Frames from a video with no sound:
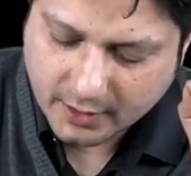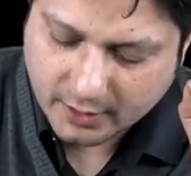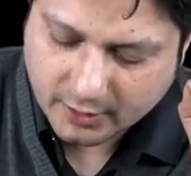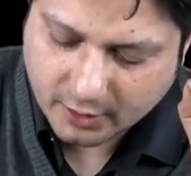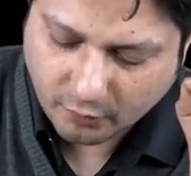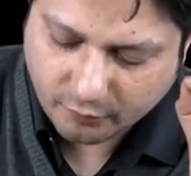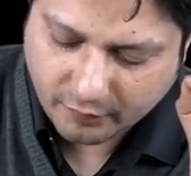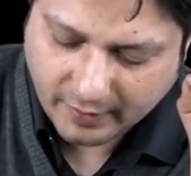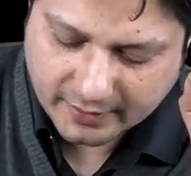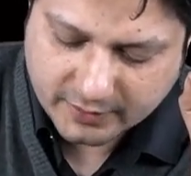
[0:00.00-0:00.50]

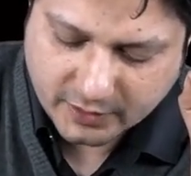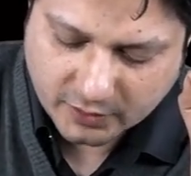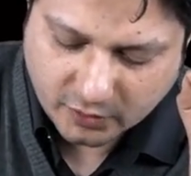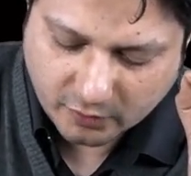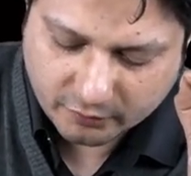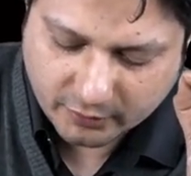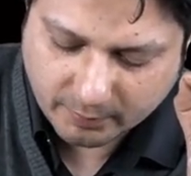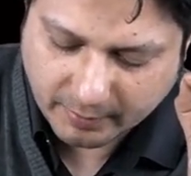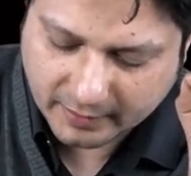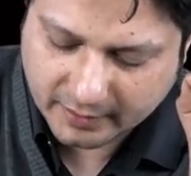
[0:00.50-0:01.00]
Now, fractures
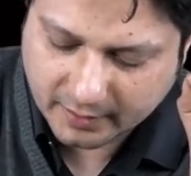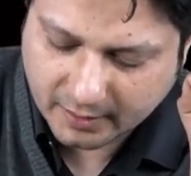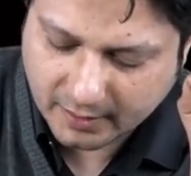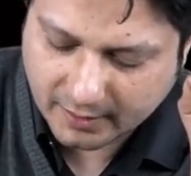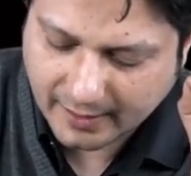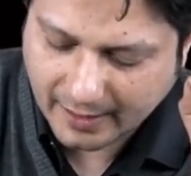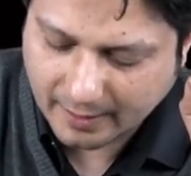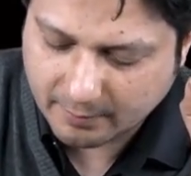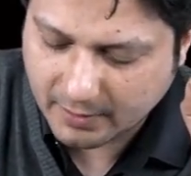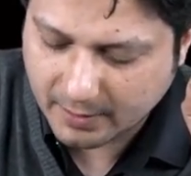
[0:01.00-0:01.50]
of the patella
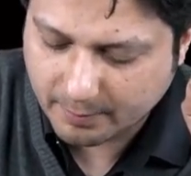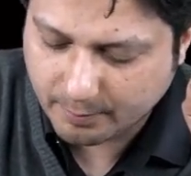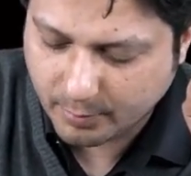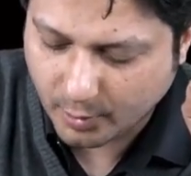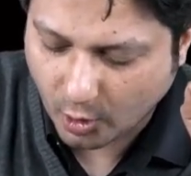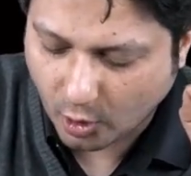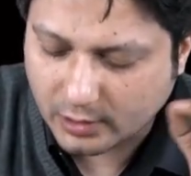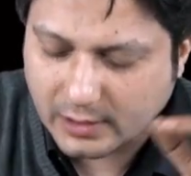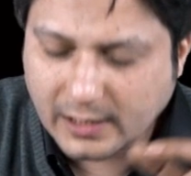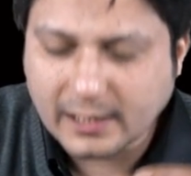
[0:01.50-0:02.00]
can be
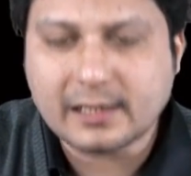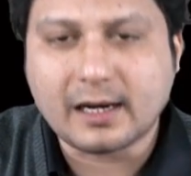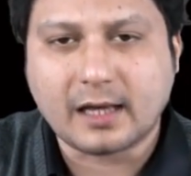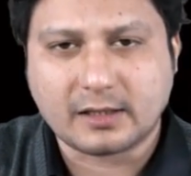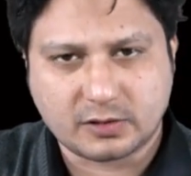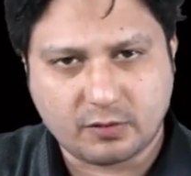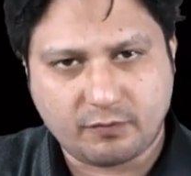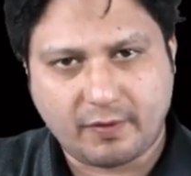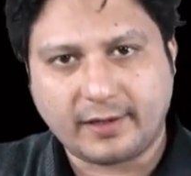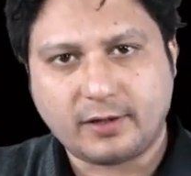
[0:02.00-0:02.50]
broadly
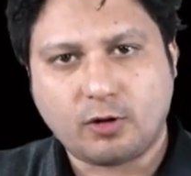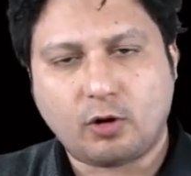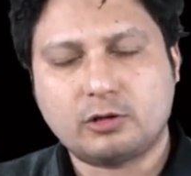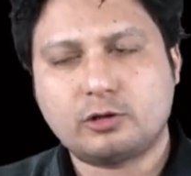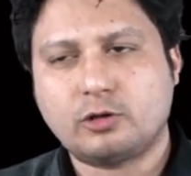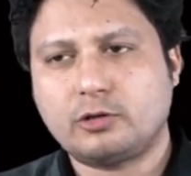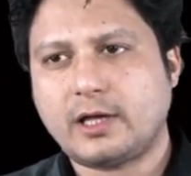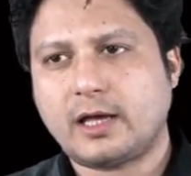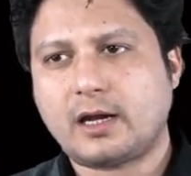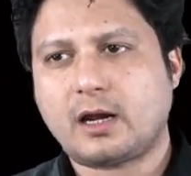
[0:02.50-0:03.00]
classified,
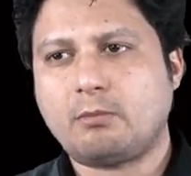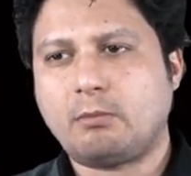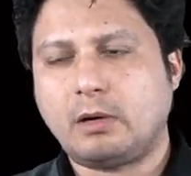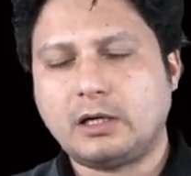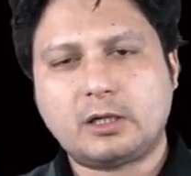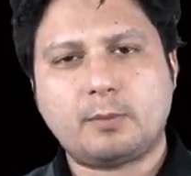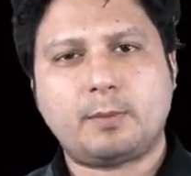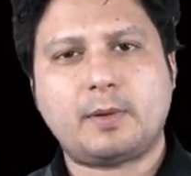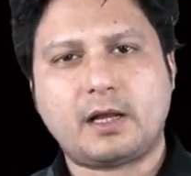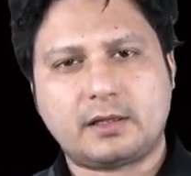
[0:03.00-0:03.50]
although there are
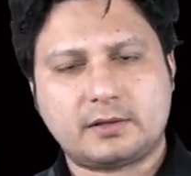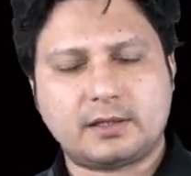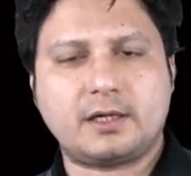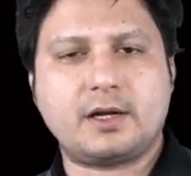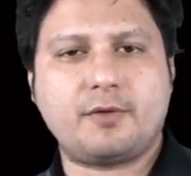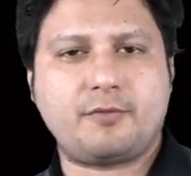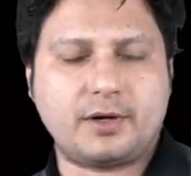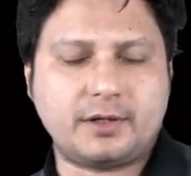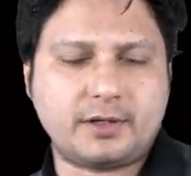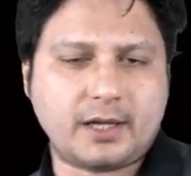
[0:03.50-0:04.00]
multiple other
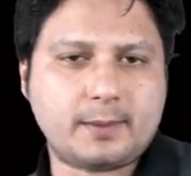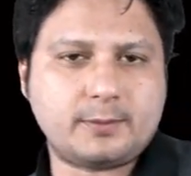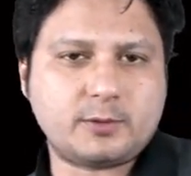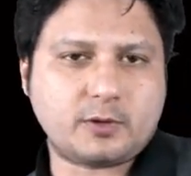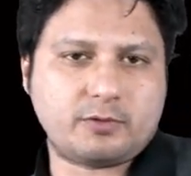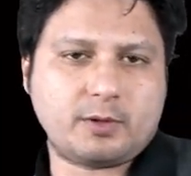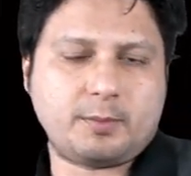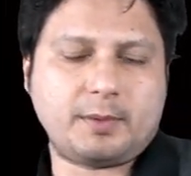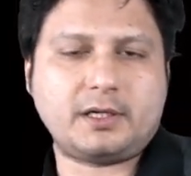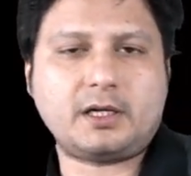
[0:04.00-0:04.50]
different types
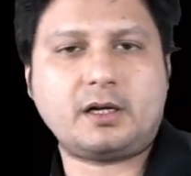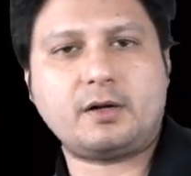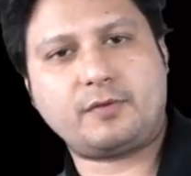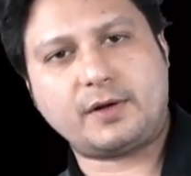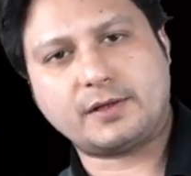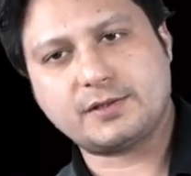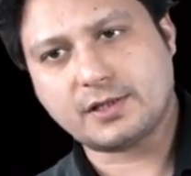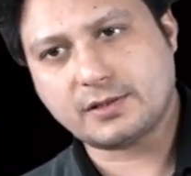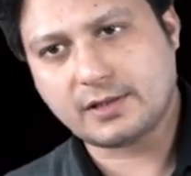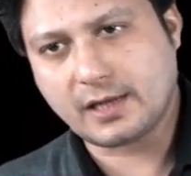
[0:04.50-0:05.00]
of the patella
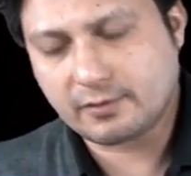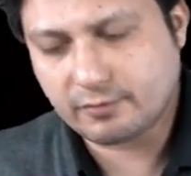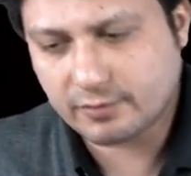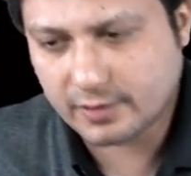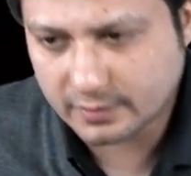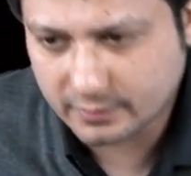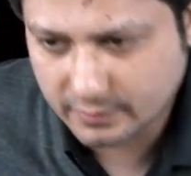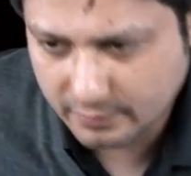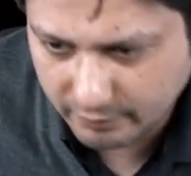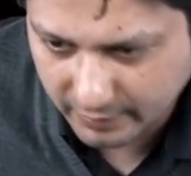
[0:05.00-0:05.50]
fracture that
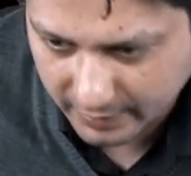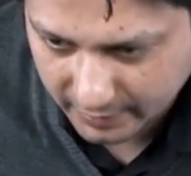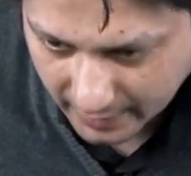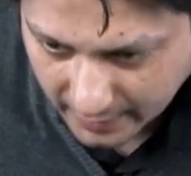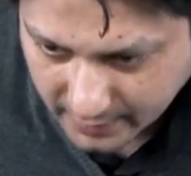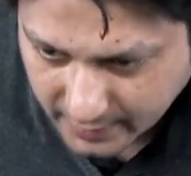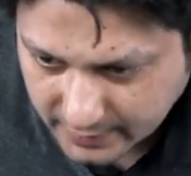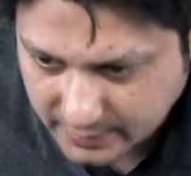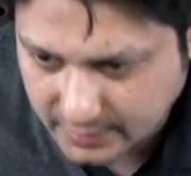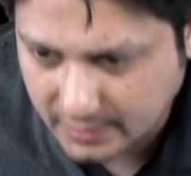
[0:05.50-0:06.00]
we
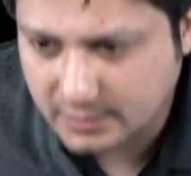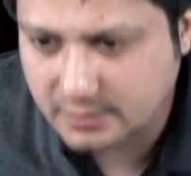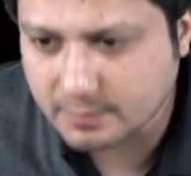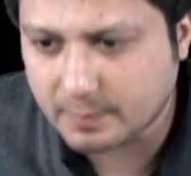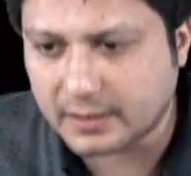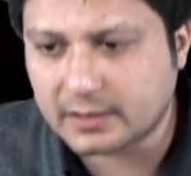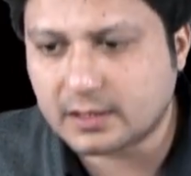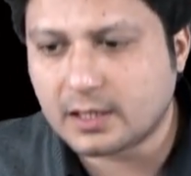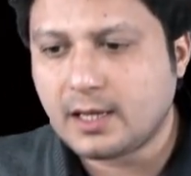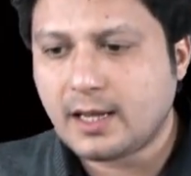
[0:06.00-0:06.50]
can discuss.
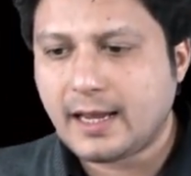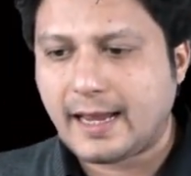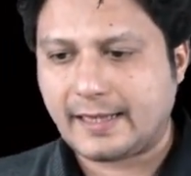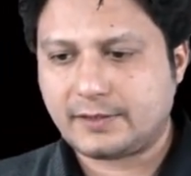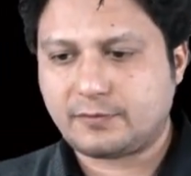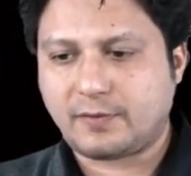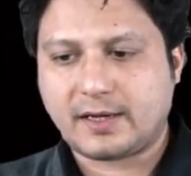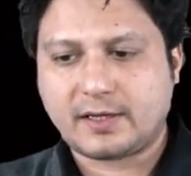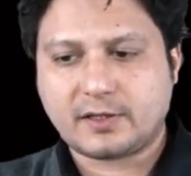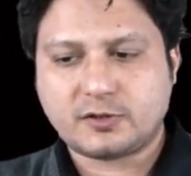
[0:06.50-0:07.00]
But as
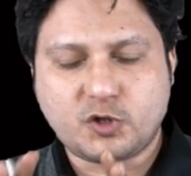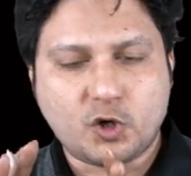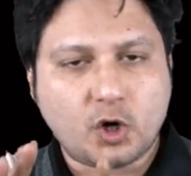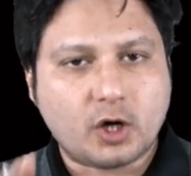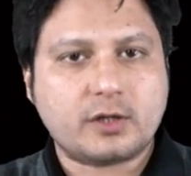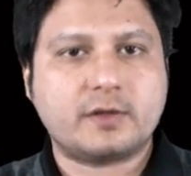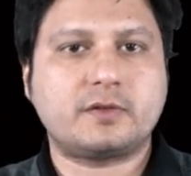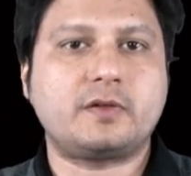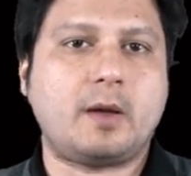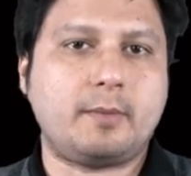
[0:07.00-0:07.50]
far as
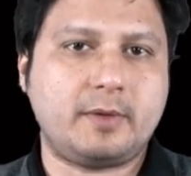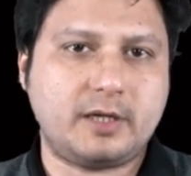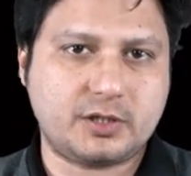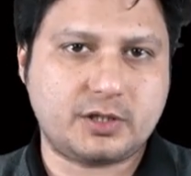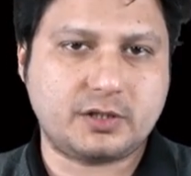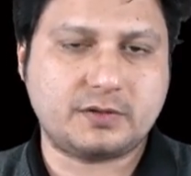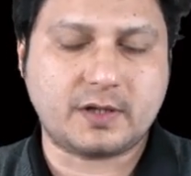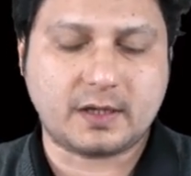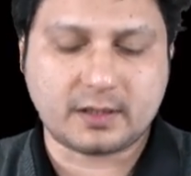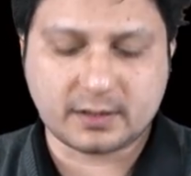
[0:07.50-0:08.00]
your
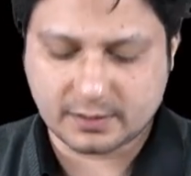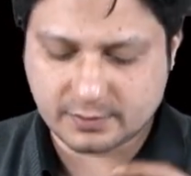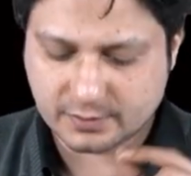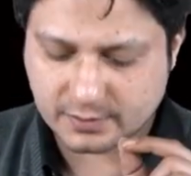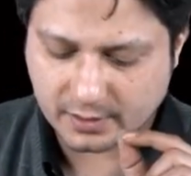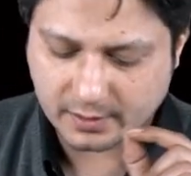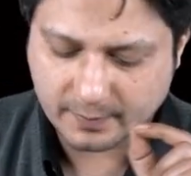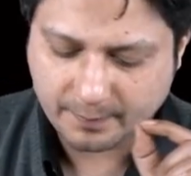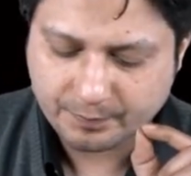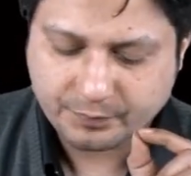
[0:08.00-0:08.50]
examinations are
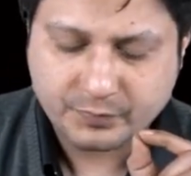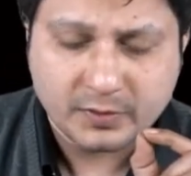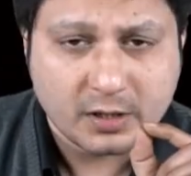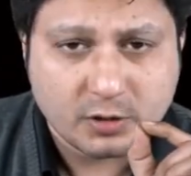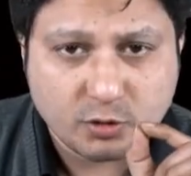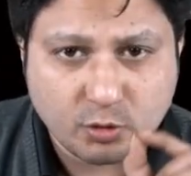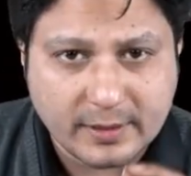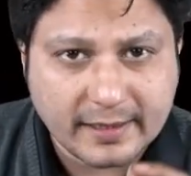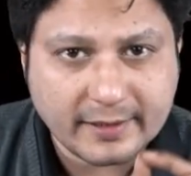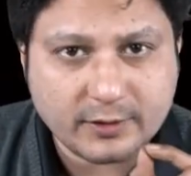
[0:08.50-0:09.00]
concerned,
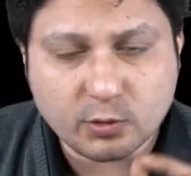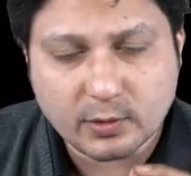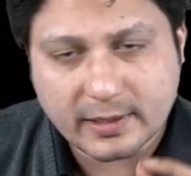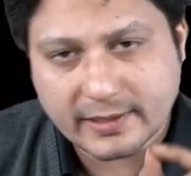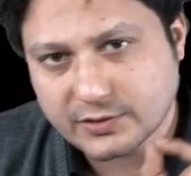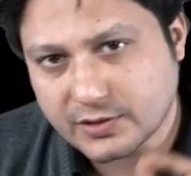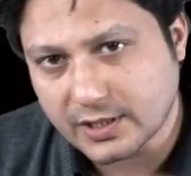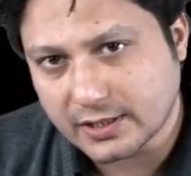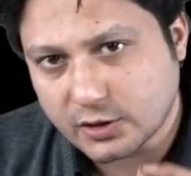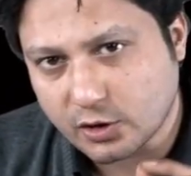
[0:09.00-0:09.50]
you need to
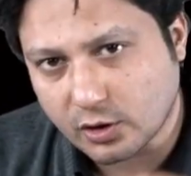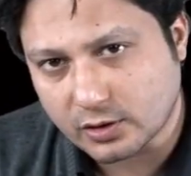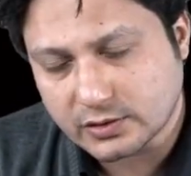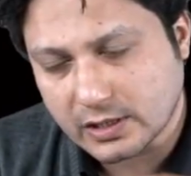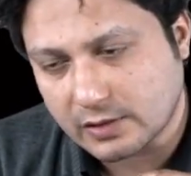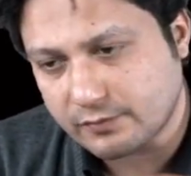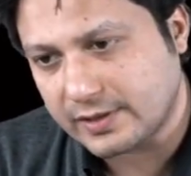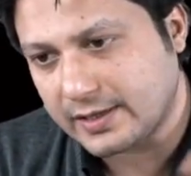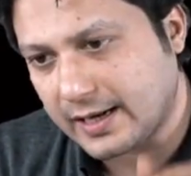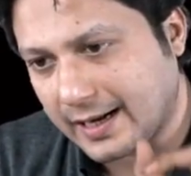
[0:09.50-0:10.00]
restrict
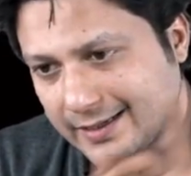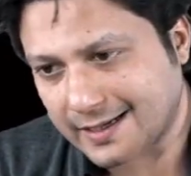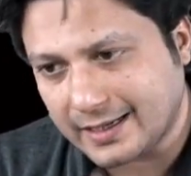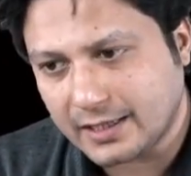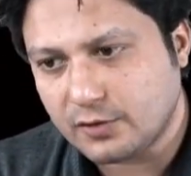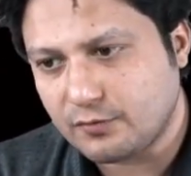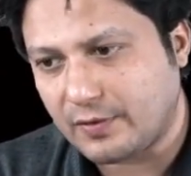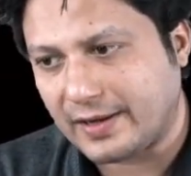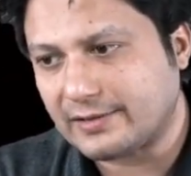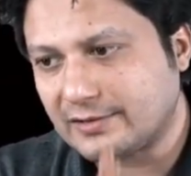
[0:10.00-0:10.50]
yourself in
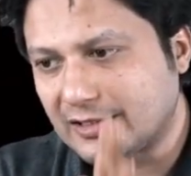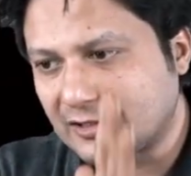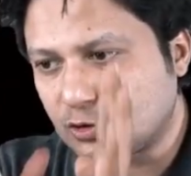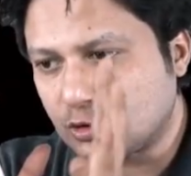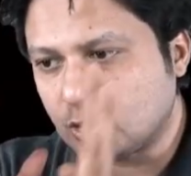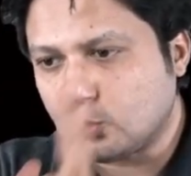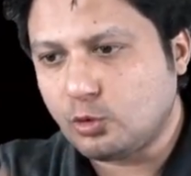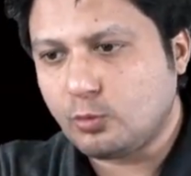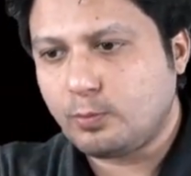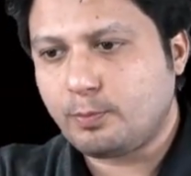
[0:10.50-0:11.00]
identifying the
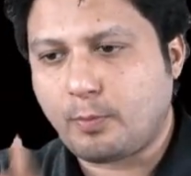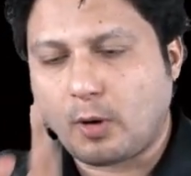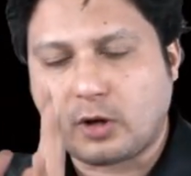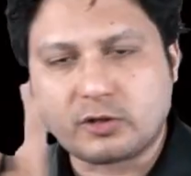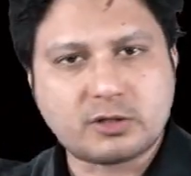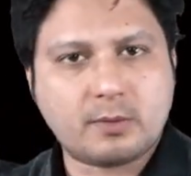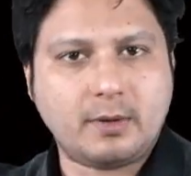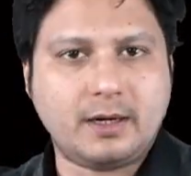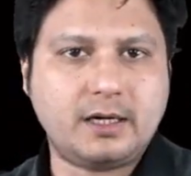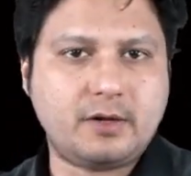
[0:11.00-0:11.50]
2
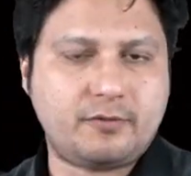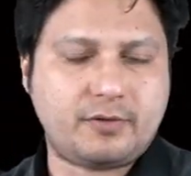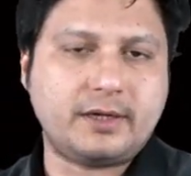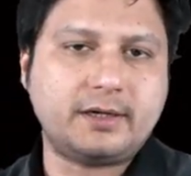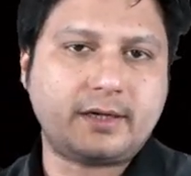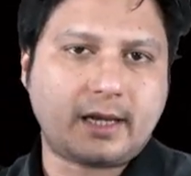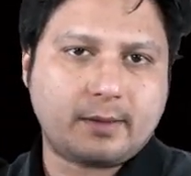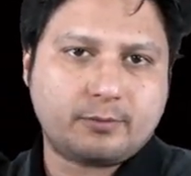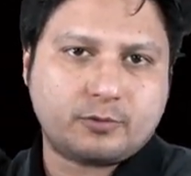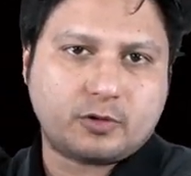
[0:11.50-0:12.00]
possible different
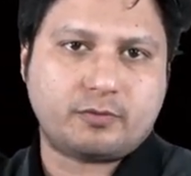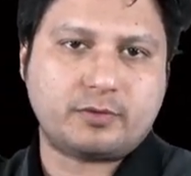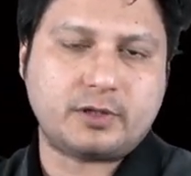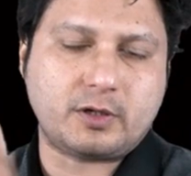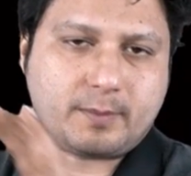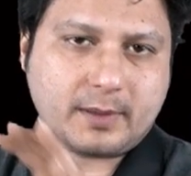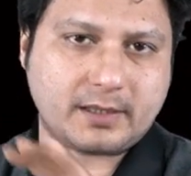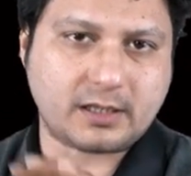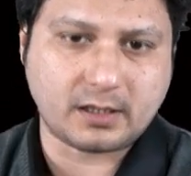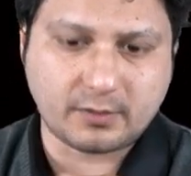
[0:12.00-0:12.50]
types of the
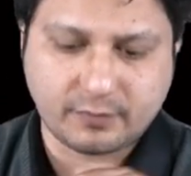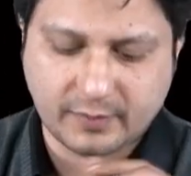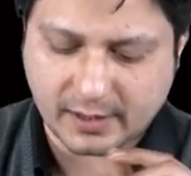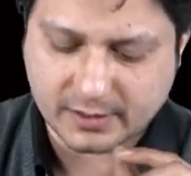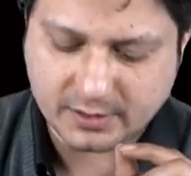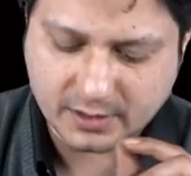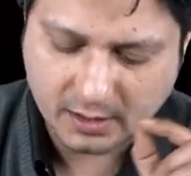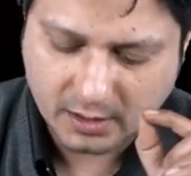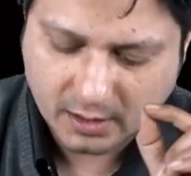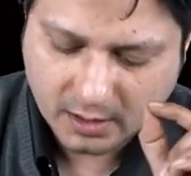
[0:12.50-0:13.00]
patella
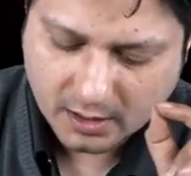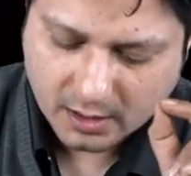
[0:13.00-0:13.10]
fracture.